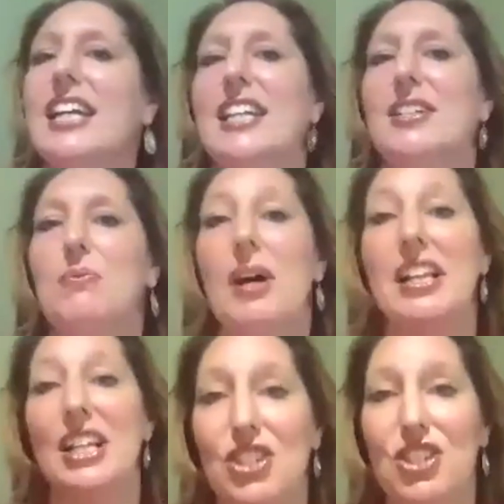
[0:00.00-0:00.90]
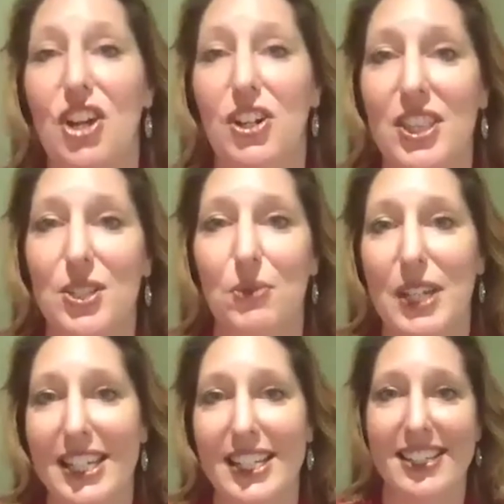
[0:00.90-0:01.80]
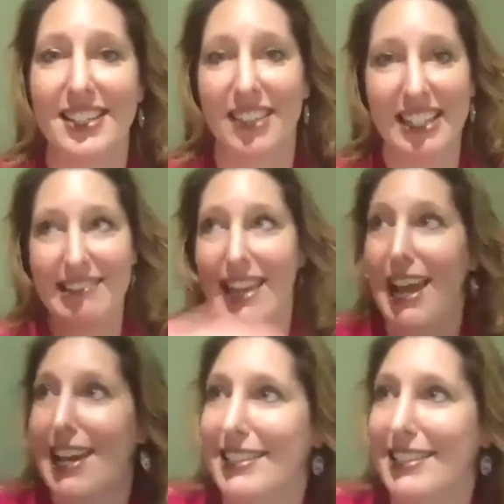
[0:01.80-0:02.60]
And I said, well, I just started this weekend. And they're like, next.